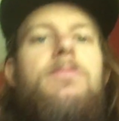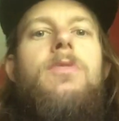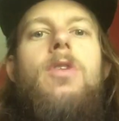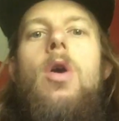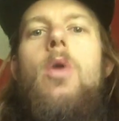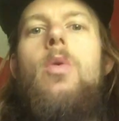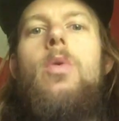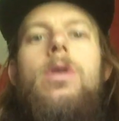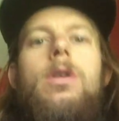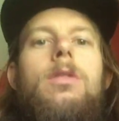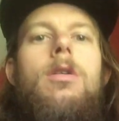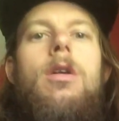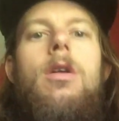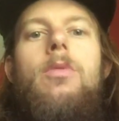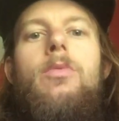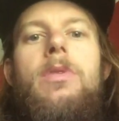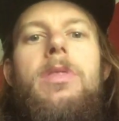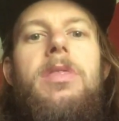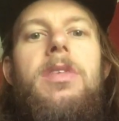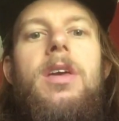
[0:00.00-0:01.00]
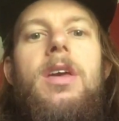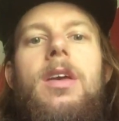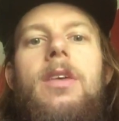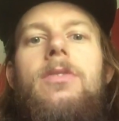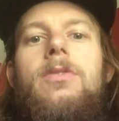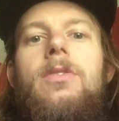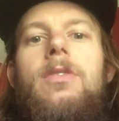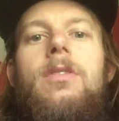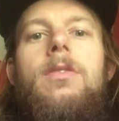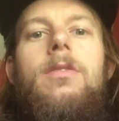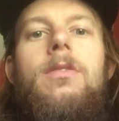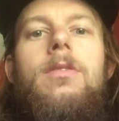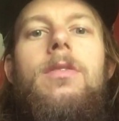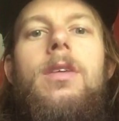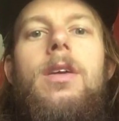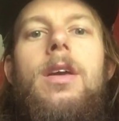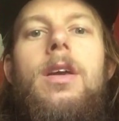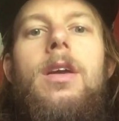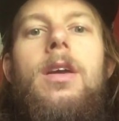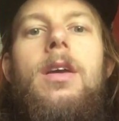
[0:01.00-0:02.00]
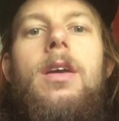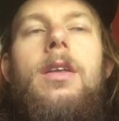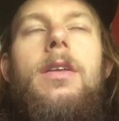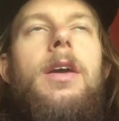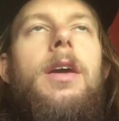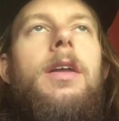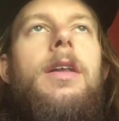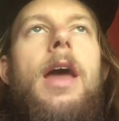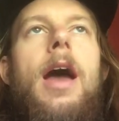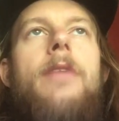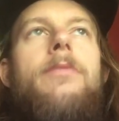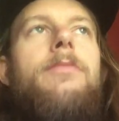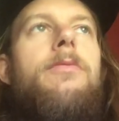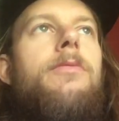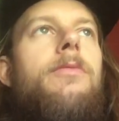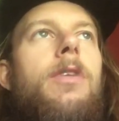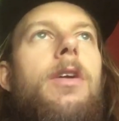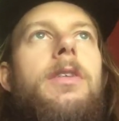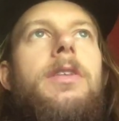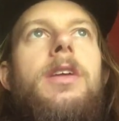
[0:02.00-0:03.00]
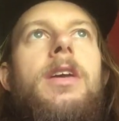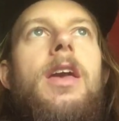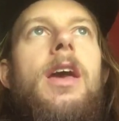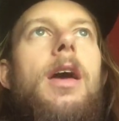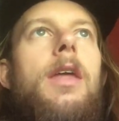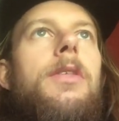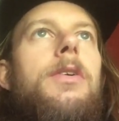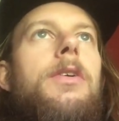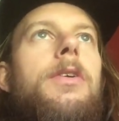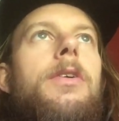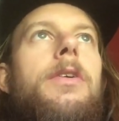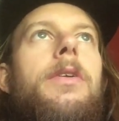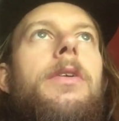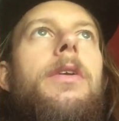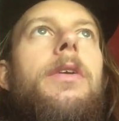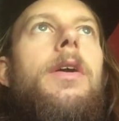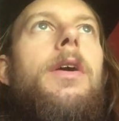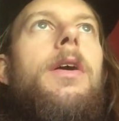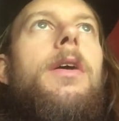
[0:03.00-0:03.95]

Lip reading: going along with things and having fun together, and